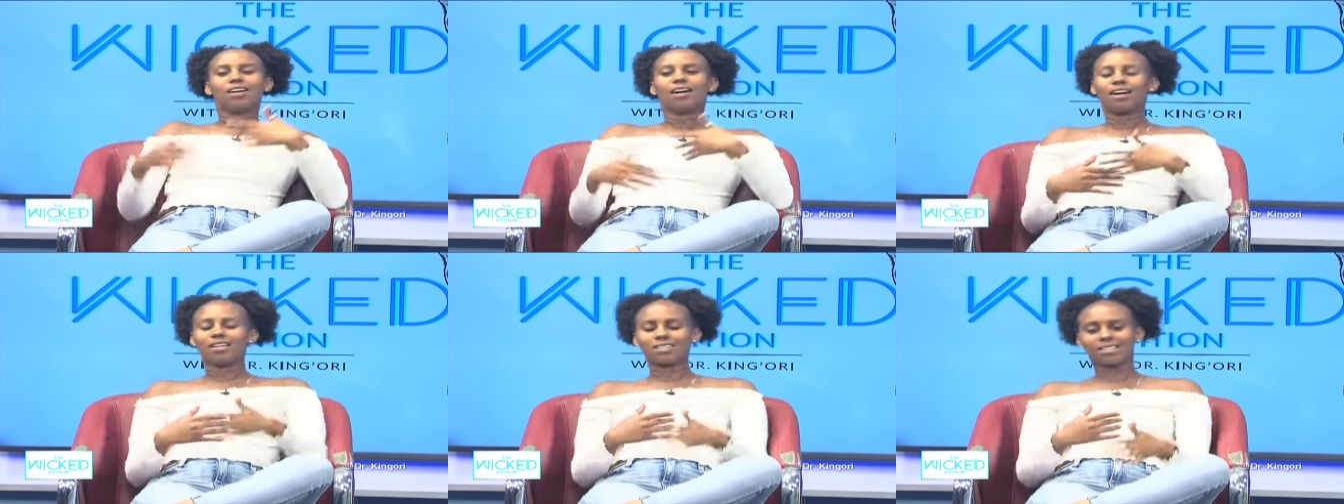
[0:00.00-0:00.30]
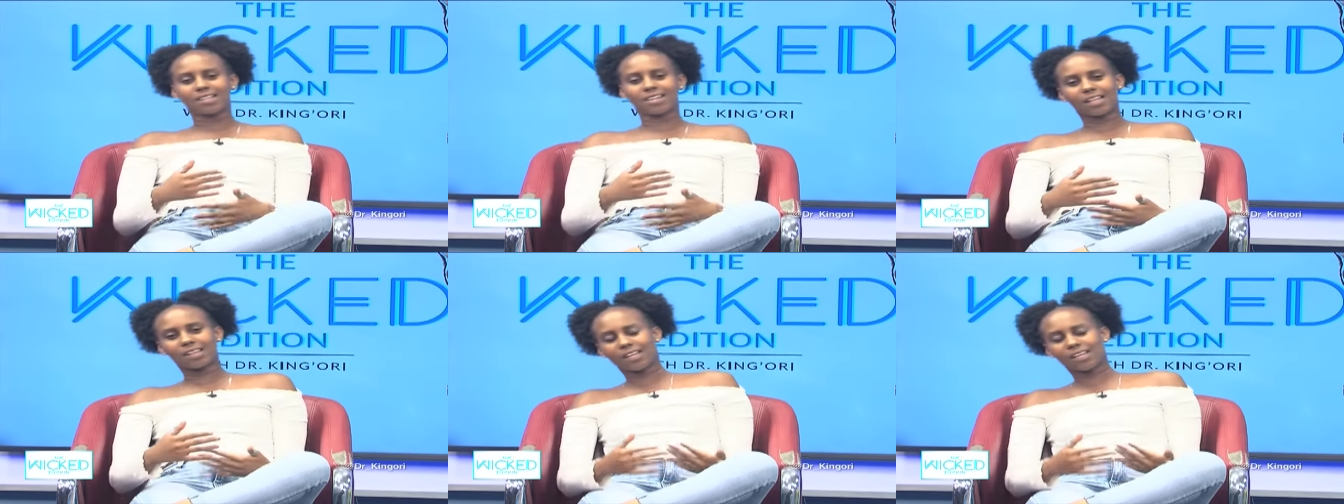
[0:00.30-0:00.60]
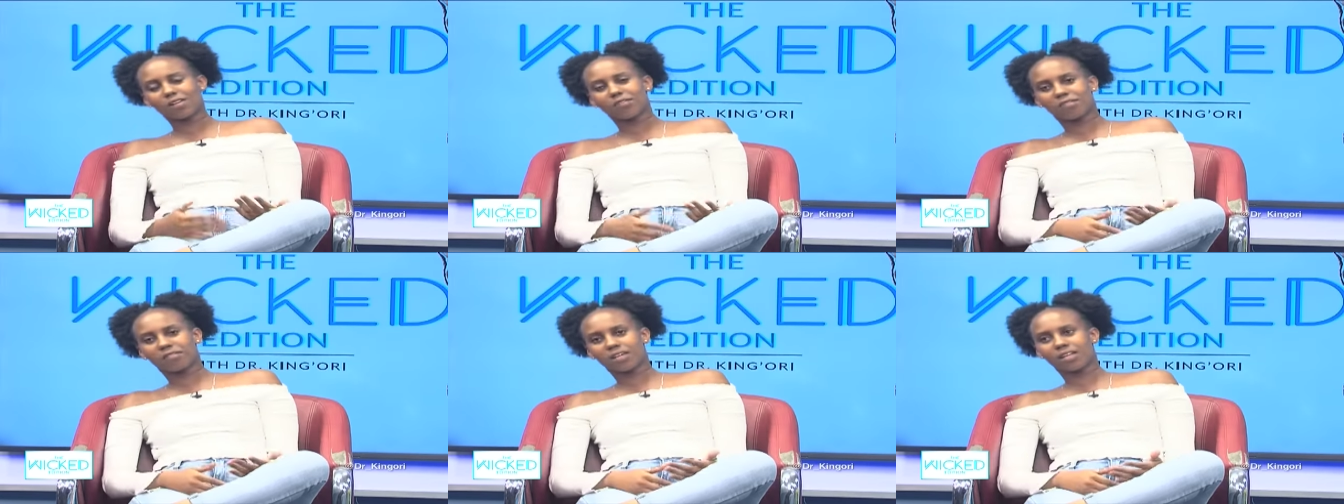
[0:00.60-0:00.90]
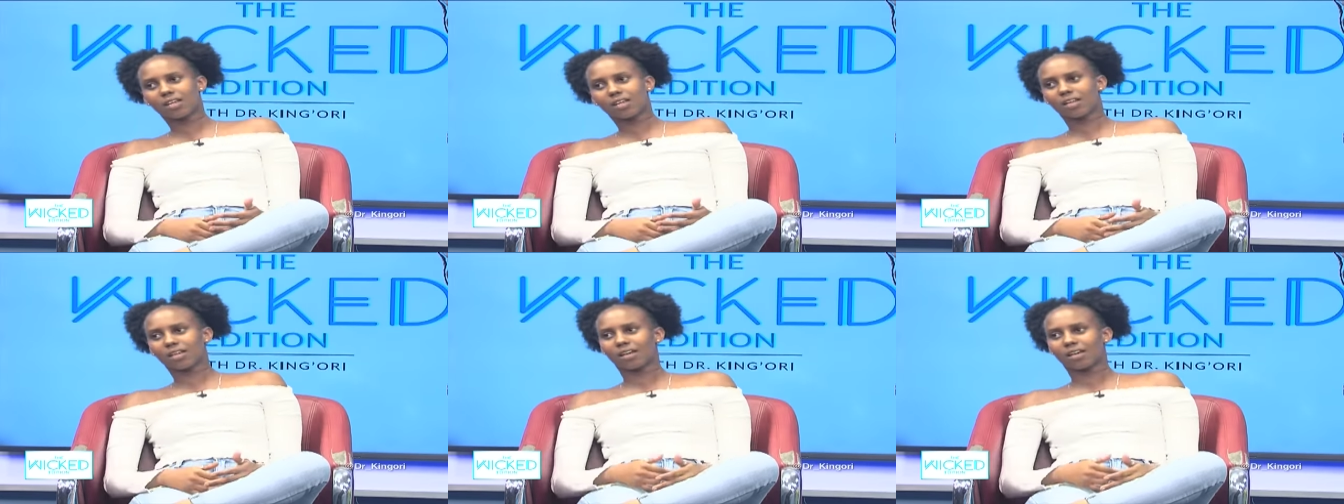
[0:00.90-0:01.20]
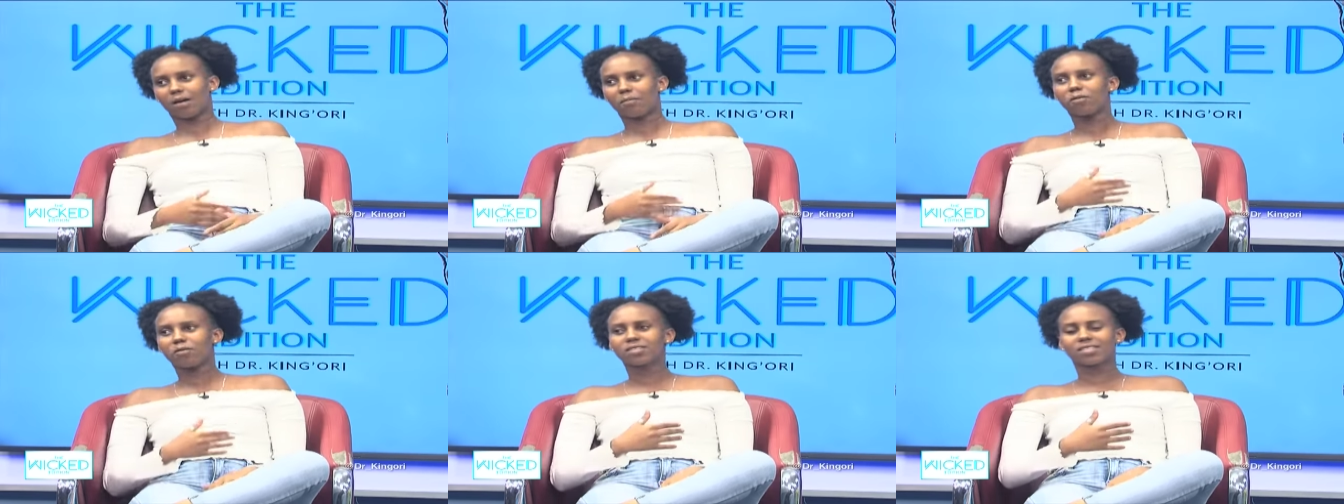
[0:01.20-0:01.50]
As in at the end of the day,
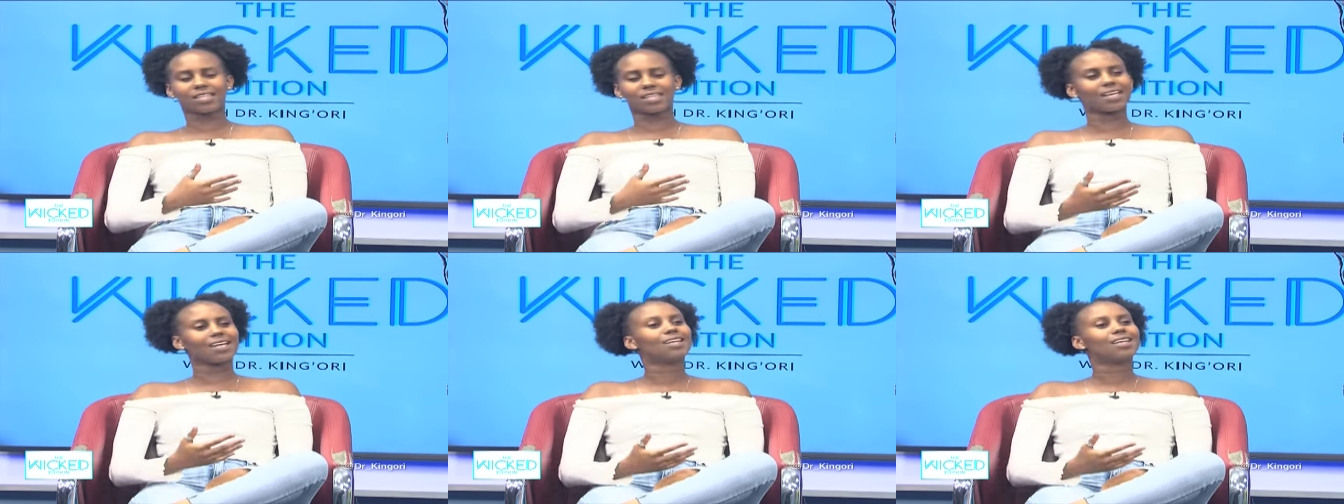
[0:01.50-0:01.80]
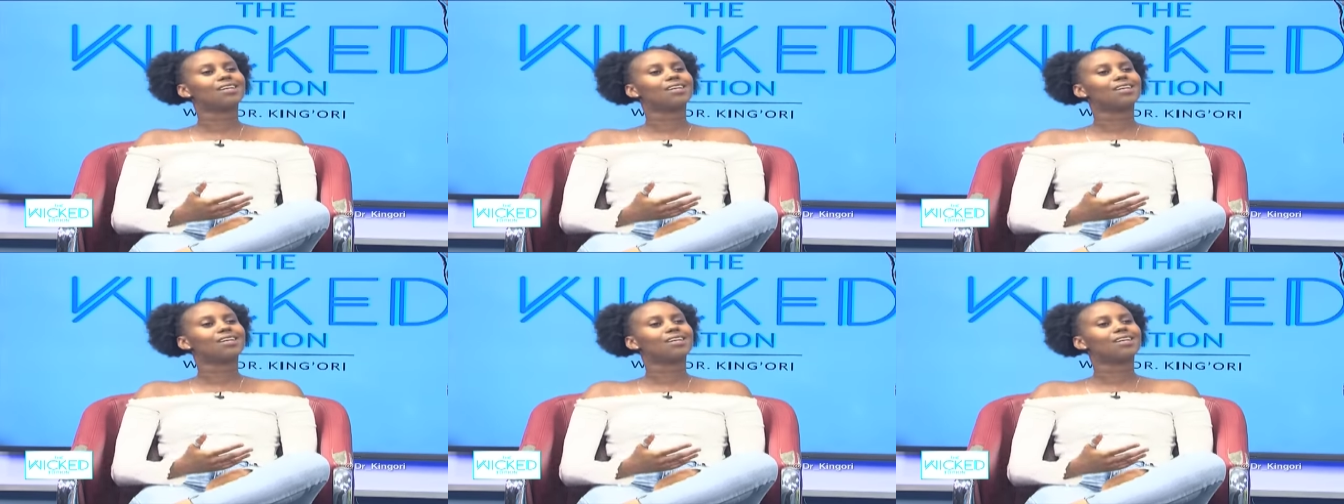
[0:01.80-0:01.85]
I'm not saying